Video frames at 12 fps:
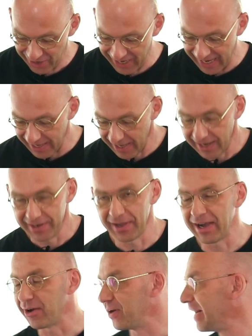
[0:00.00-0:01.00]
okay,
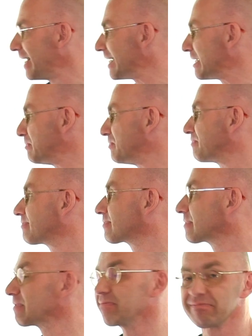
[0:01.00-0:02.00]
now, um,
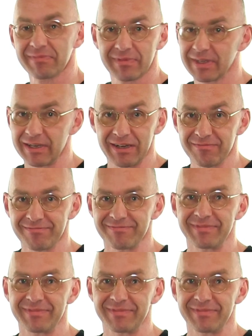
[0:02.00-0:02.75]
yeah,